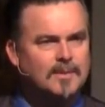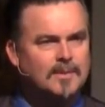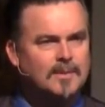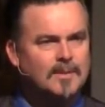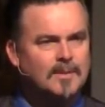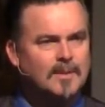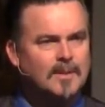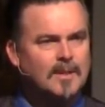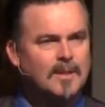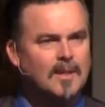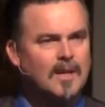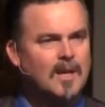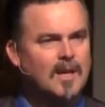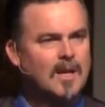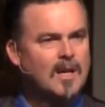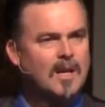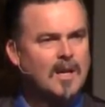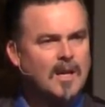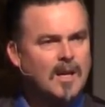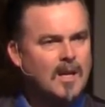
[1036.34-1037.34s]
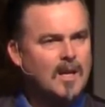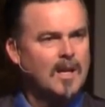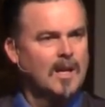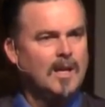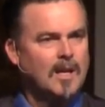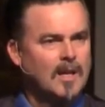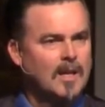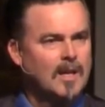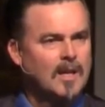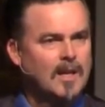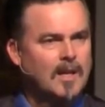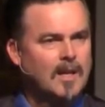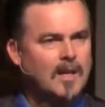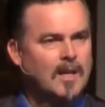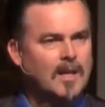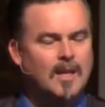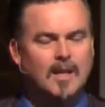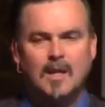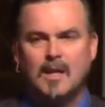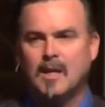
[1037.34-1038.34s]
Nobody speaks.